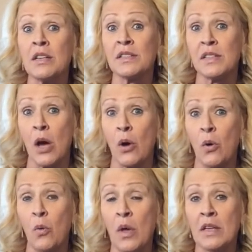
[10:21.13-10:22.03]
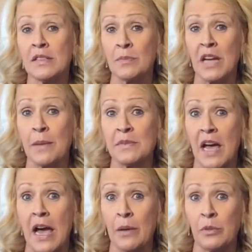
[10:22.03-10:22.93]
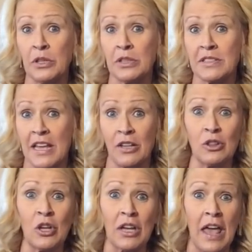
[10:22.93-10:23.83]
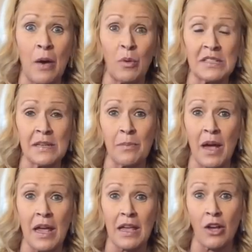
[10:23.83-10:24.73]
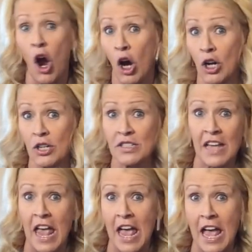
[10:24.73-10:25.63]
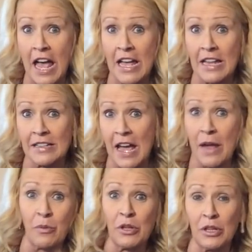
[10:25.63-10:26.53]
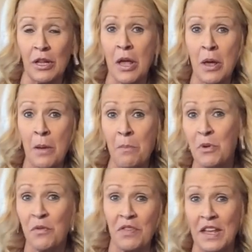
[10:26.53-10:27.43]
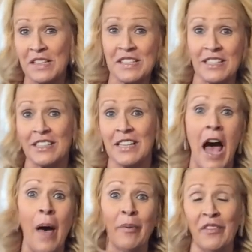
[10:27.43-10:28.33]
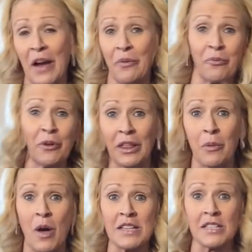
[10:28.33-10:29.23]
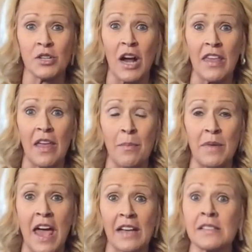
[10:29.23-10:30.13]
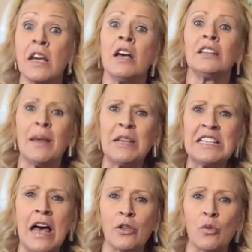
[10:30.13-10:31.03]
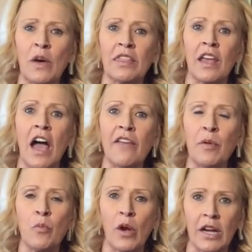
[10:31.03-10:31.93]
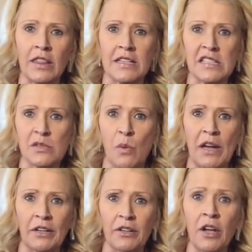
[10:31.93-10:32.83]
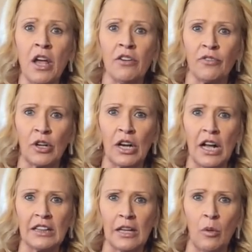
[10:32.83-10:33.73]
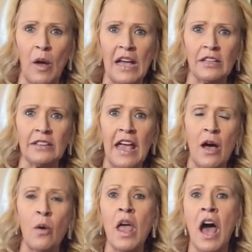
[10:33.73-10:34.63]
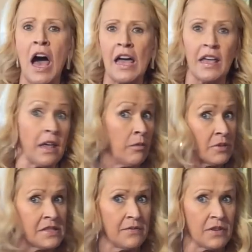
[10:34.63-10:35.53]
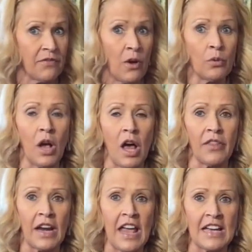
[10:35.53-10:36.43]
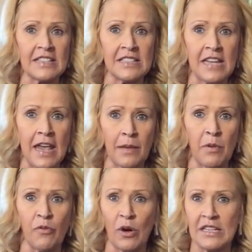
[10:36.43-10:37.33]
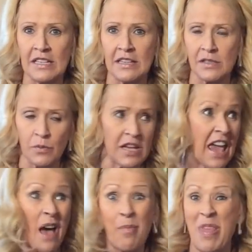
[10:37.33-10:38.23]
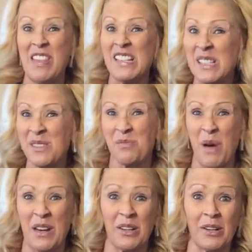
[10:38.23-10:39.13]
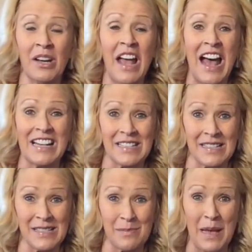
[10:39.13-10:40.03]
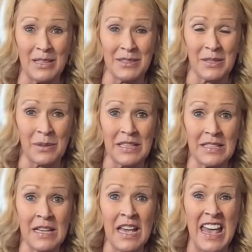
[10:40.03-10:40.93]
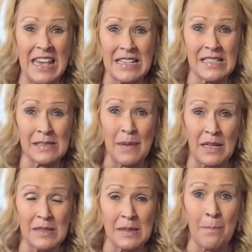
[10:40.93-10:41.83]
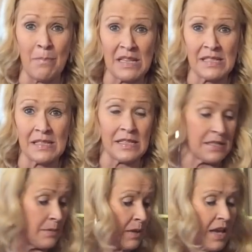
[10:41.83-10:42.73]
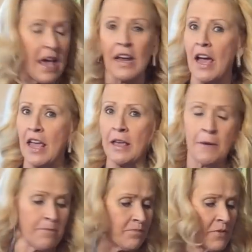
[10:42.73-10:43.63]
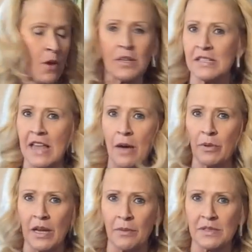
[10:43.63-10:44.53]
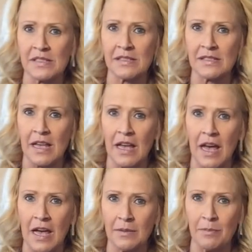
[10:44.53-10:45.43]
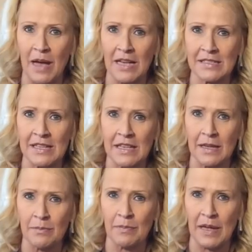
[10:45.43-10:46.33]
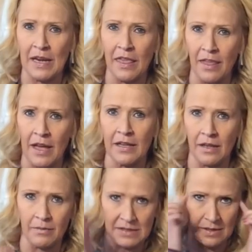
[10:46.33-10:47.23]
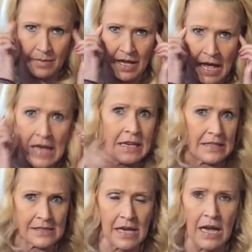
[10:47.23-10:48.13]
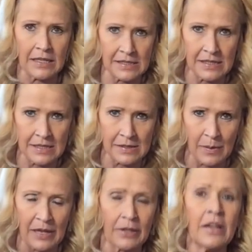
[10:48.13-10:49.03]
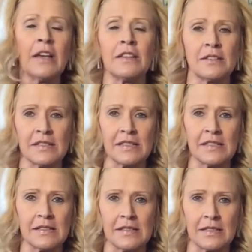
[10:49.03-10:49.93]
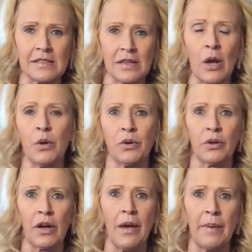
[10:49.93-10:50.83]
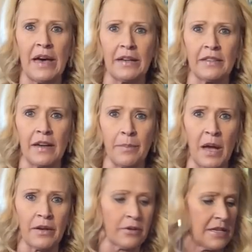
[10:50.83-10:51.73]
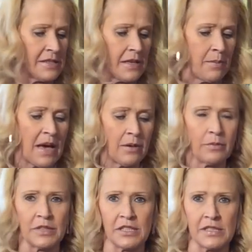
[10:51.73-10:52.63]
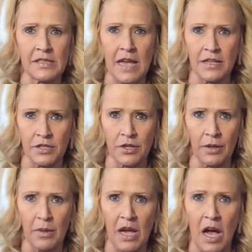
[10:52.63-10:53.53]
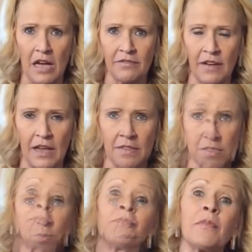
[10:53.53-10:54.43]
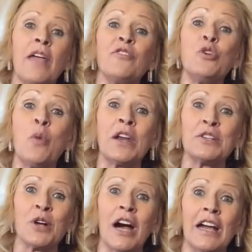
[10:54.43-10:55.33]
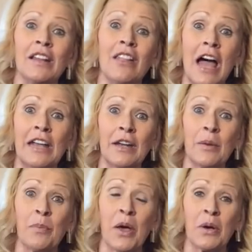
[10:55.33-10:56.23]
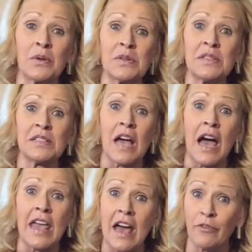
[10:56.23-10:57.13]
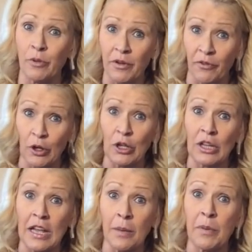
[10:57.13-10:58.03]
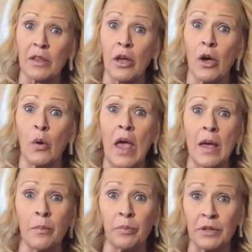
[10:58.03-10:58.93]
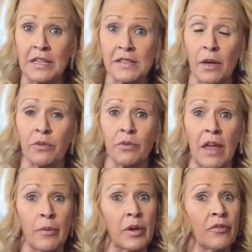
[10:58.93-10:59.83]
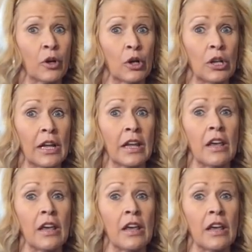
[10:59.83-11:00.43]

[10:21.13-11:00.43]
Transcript: So sometimes I will take a look at what's in my cart and I will move things to the top if I really want to try them next. Let me tell you one thing. I've been wearing this sweater for a little while now. I received a phone call that I had to take before I did this recap and this sweater has a smell to it. It smells musty to me and I noticed that when I was unboxing it, but I thought it was in my head. It's not. It's in the sweater. There's this there's an odor about it that I'm not crazy about, which is kind of turning me off on the sweater. If you want to try Lyon in Post, I have a referral link below and please go through that referral link.